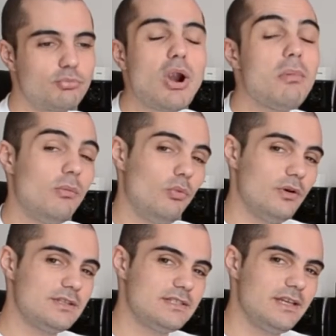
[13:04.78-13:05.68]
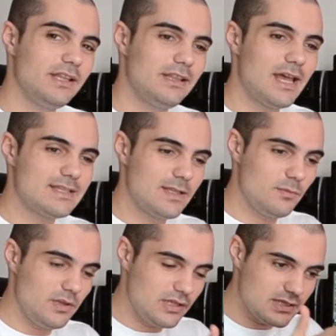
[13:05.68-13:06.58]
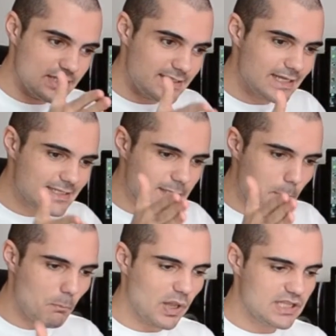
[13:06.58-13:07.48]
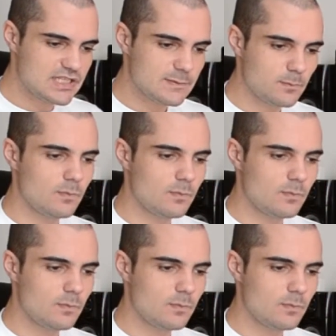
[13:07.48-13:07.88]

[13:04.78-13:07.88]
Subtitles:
problem was it lasted me 6 months.